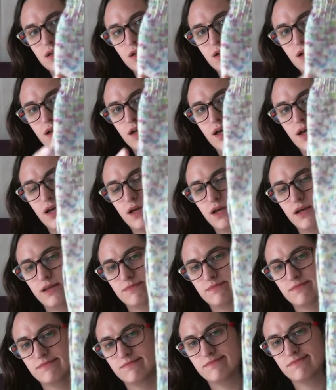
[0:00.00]

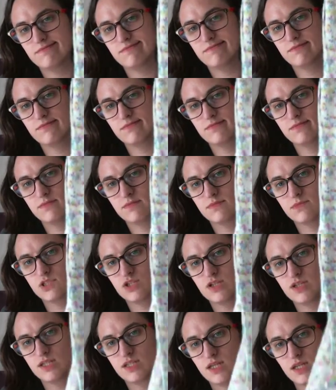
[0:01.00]
and
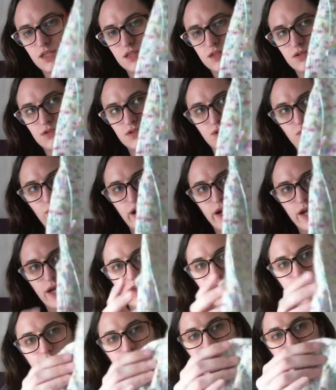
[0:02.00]
stockinette all the way.
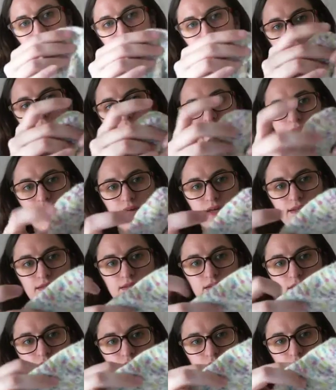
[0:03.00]
And
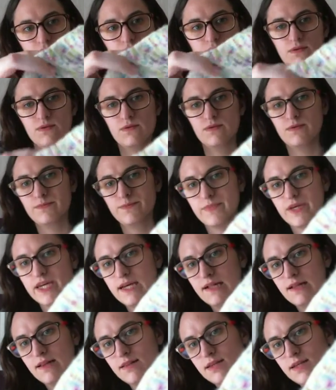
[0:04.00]
the
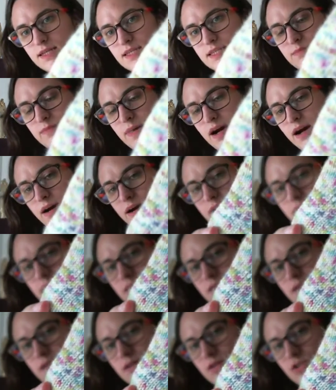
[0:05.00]
heel is my
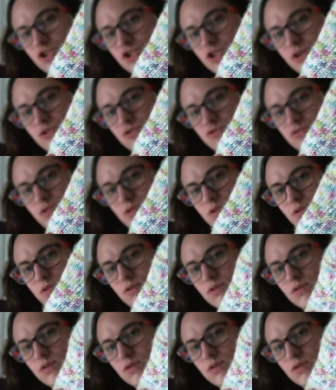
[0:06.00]
short row